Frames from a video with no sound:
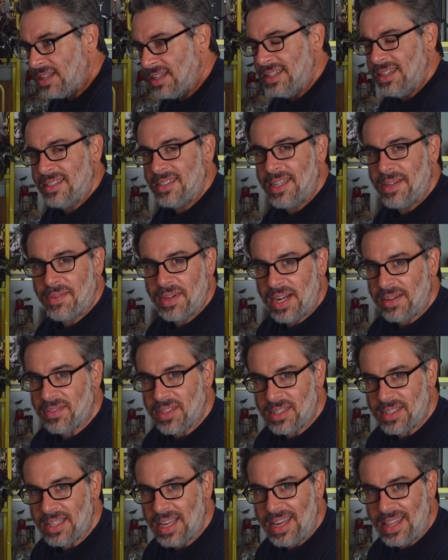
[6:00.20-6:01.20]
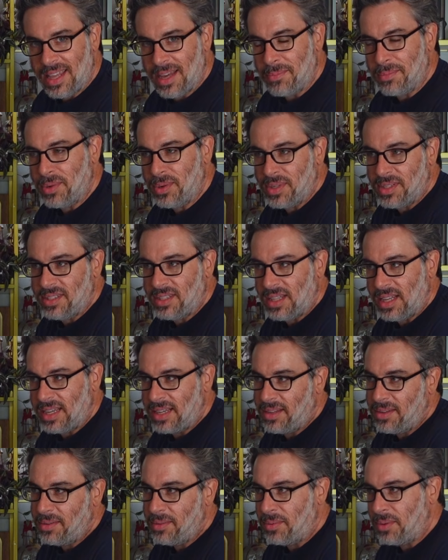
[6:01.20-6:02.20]
It doesn't even have to stay that moist.
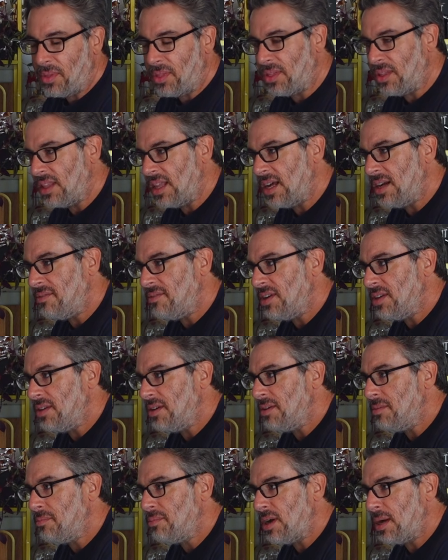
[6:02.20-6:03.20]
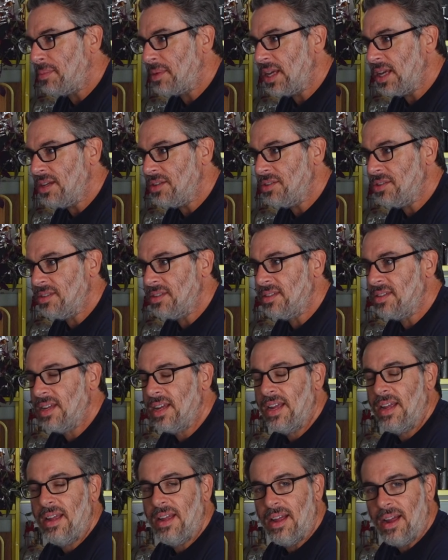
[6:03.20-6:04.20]
Like with a lot of other propagations,
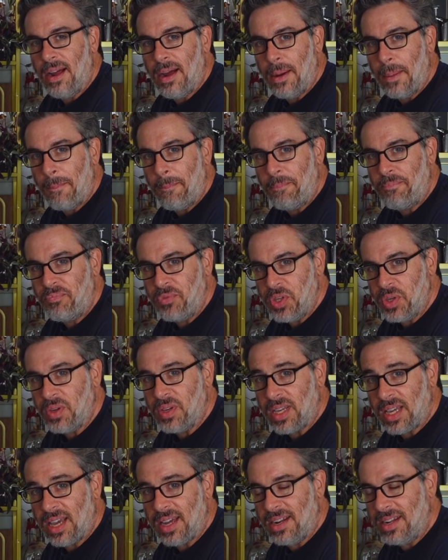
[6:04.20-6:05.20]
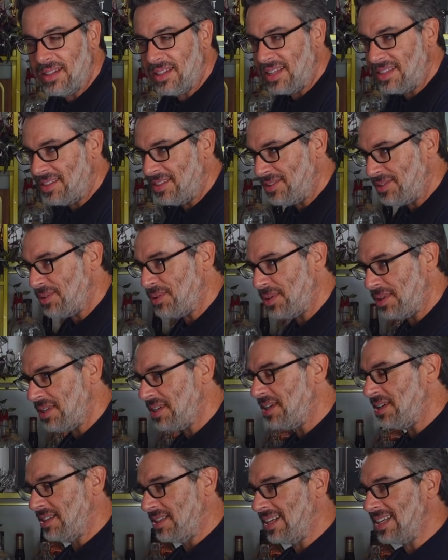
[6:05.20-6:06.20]
you can kind of let the soil,
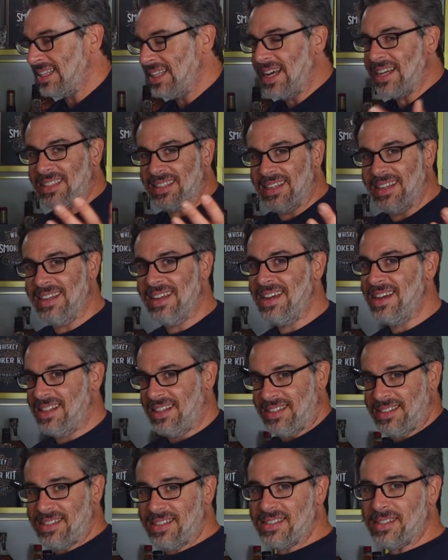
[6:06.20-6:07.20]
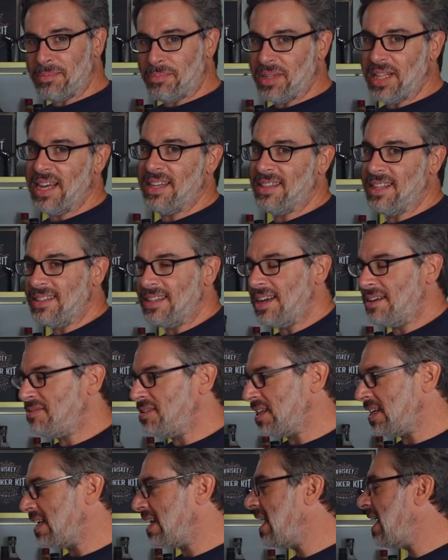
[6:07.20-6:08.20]
you can neglect it. This is a plant that
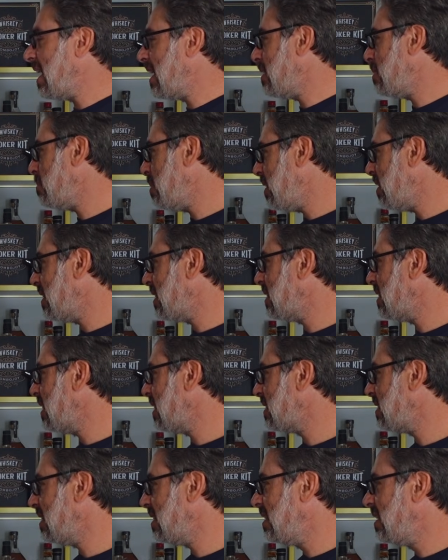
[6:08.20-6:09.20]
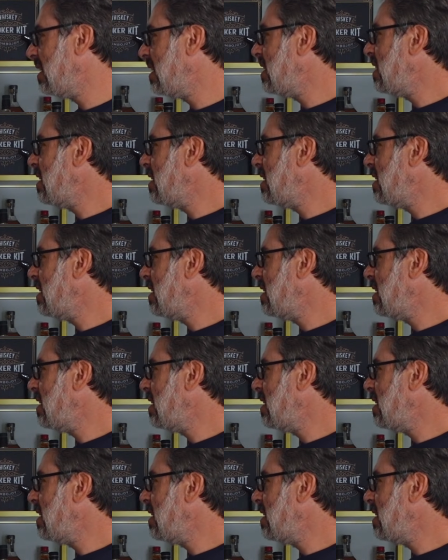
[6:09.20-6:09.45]
definitely can be neglected,